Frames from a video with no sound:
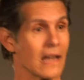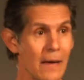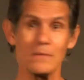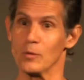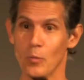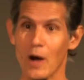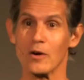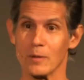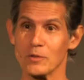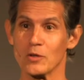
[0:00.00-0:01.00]
let me
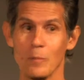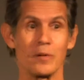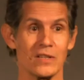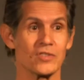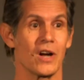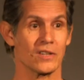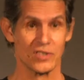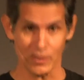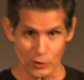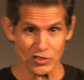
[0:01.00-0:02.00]
welcome you to Bliss Talks.
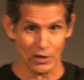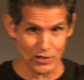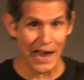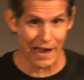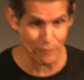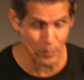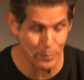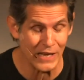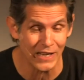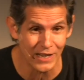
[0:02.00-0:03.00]
Give yourselves a hand for
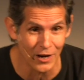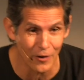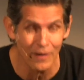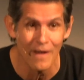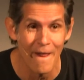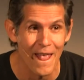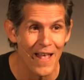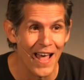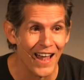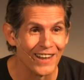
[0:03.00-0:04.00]
being here.
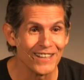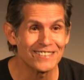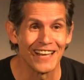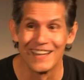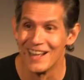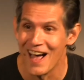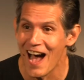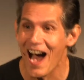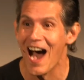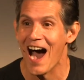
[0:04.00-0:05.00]
Listen,
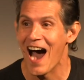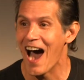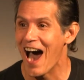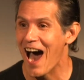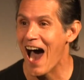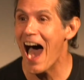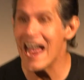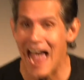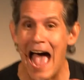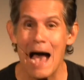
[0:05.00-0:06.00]
I
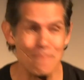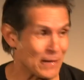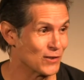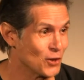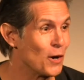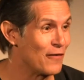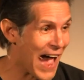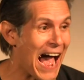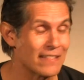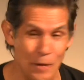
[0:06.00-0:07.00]
happen to have
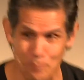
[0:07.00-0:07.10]
had the